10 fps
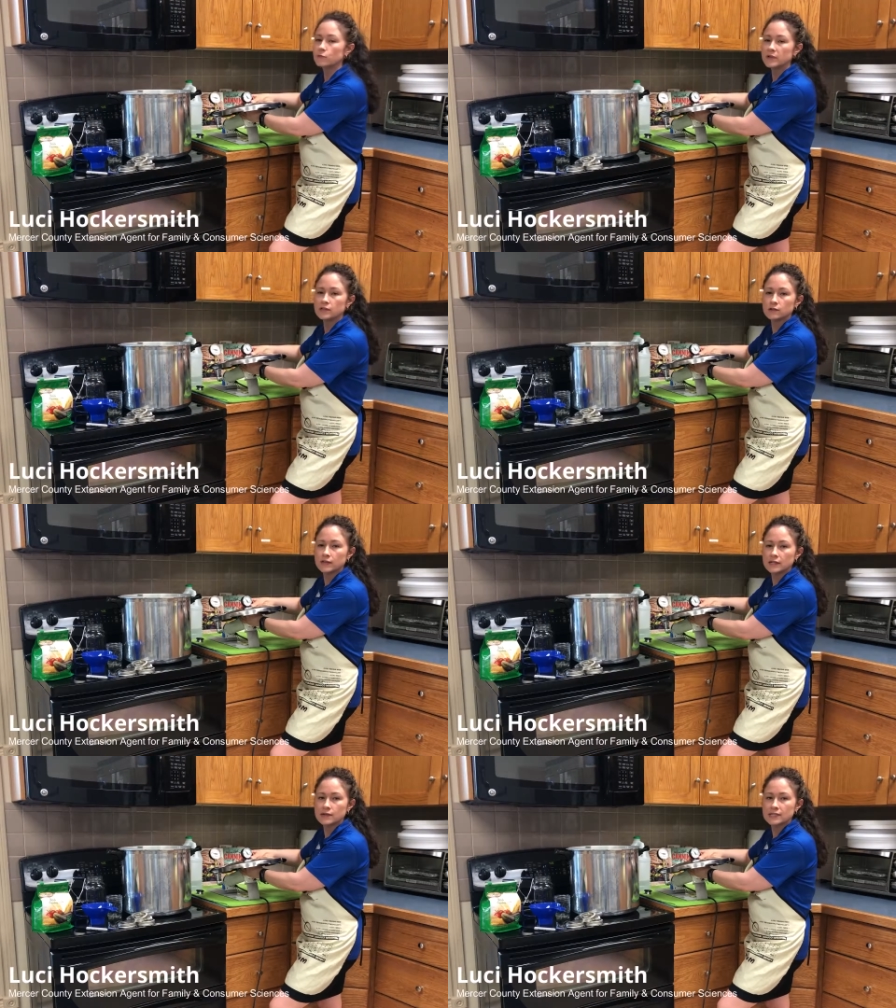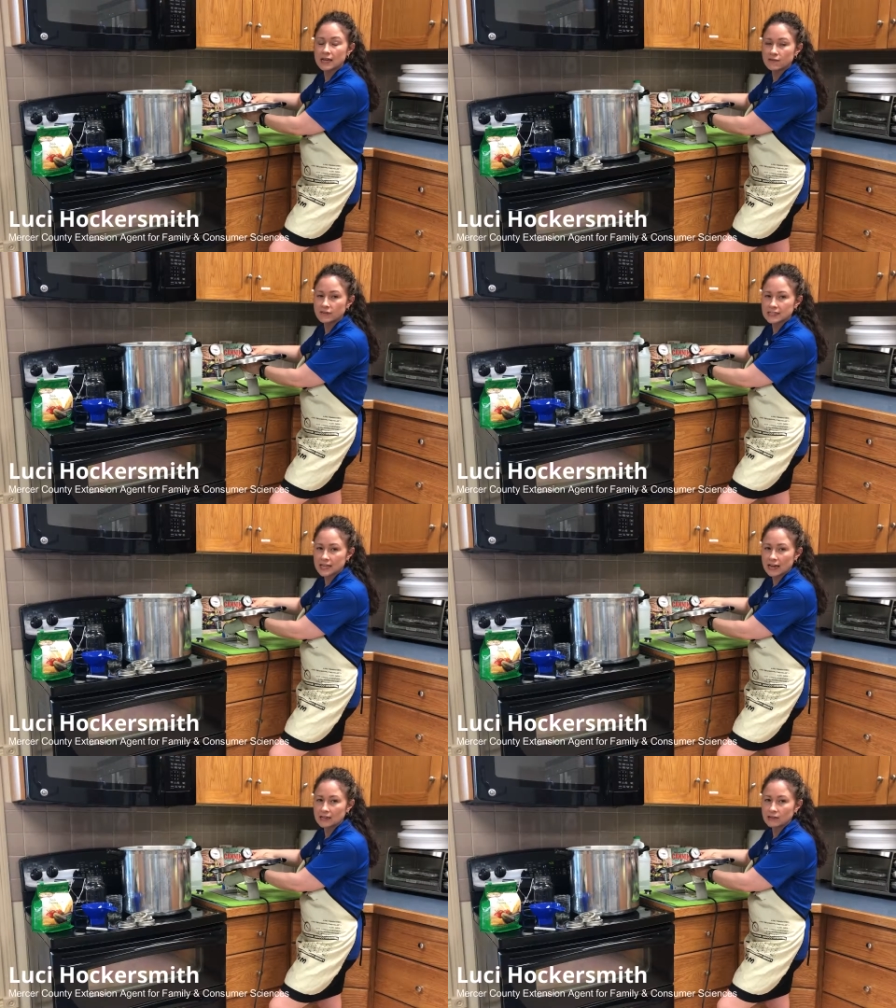you'll be doing the safest
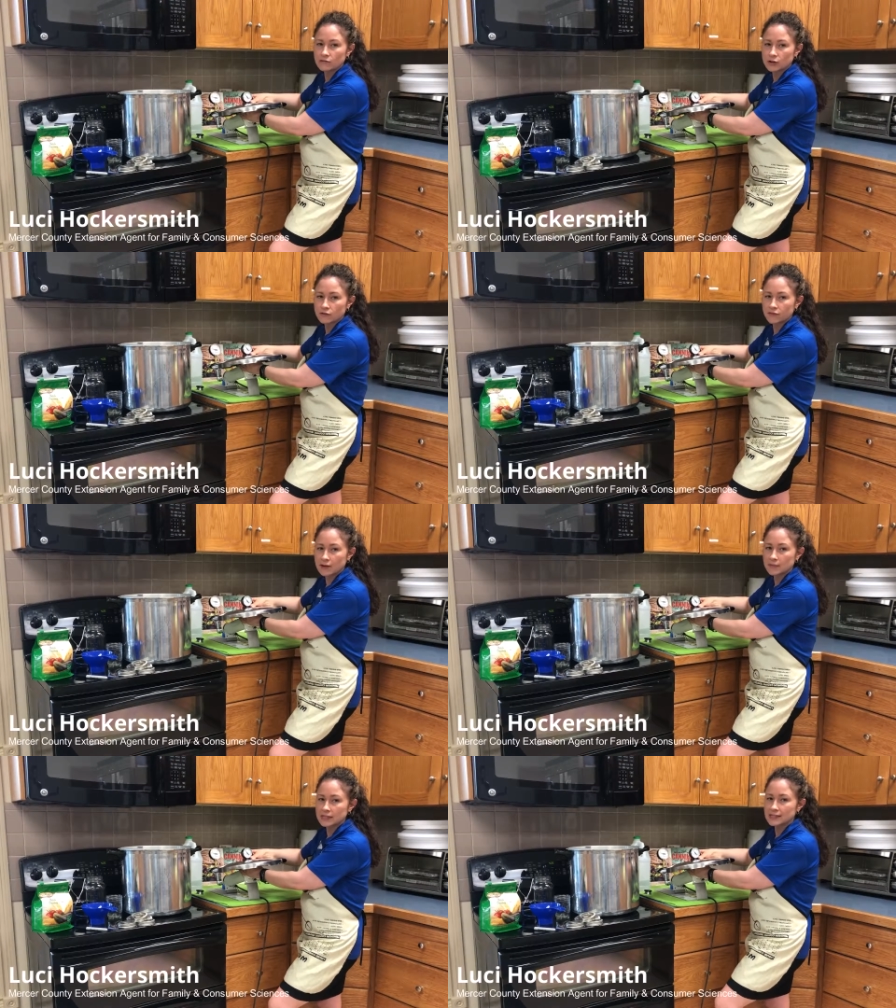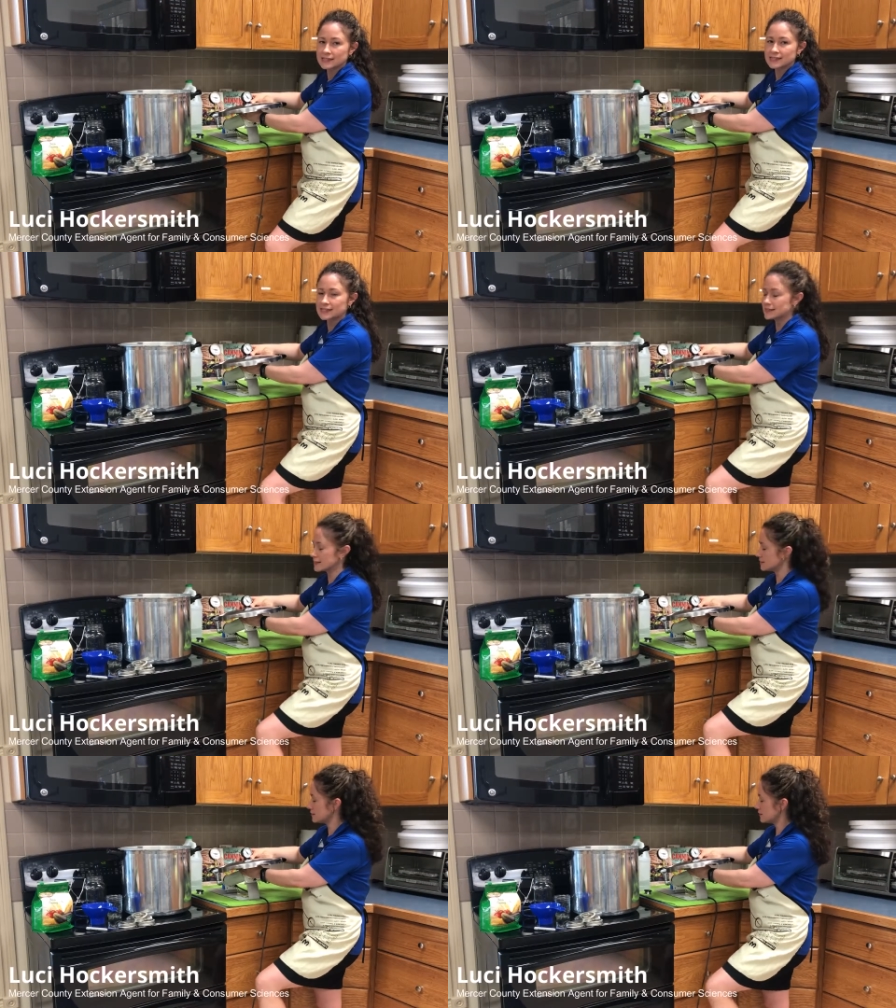canning for your family this
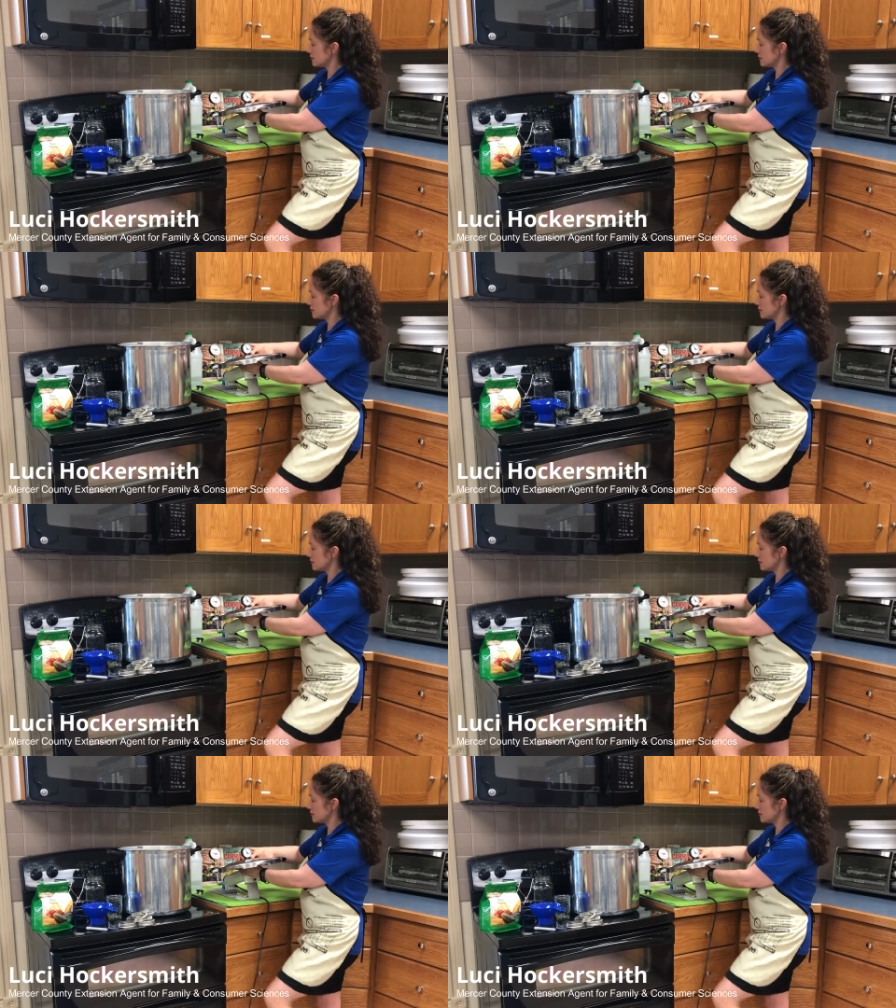season.